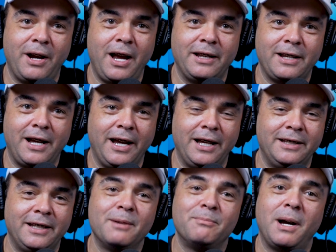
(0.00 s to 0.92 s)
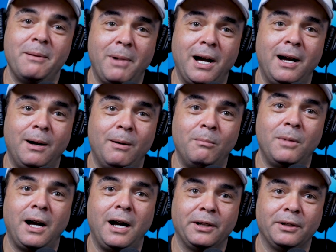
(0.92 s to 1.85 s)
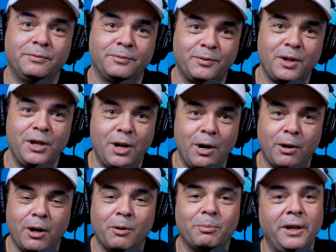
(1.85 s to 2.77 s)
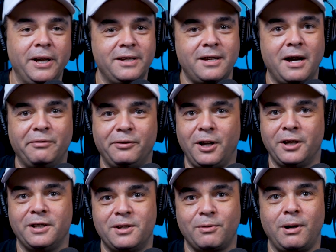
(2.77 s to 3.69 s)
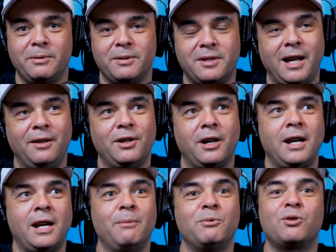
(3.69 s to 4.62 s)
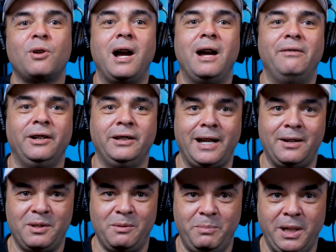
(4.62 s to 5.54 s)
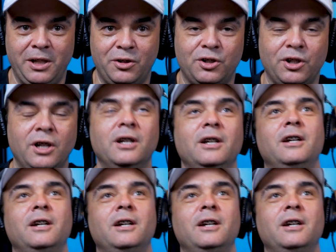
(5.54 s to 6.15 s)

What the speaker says: I had to get my mom out of her place got flooded, so I was down there, and I'm driving down the beach,